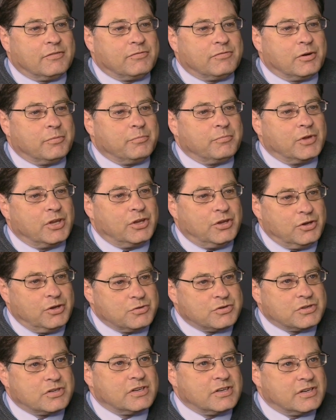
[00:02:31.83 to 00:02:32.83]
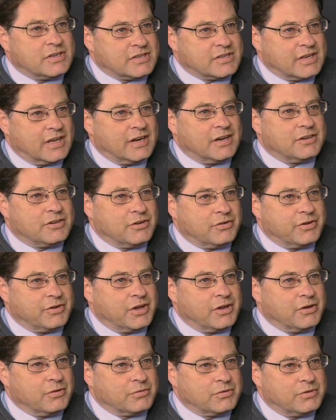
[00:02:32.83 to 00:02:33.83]
from Houston to San
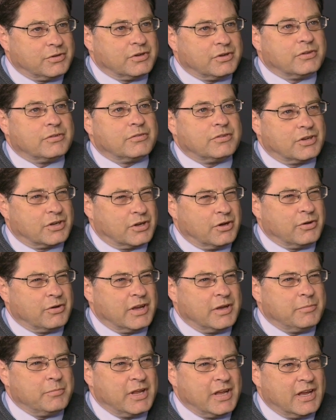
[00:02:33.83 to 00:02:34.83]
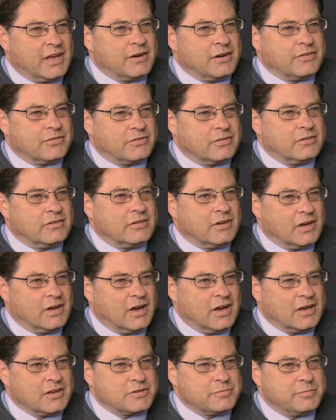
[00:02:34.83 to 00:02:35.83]
Antonio to go to MD Anderson
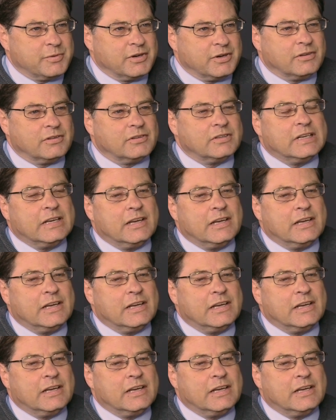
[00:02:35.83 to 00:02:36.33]
Hospital.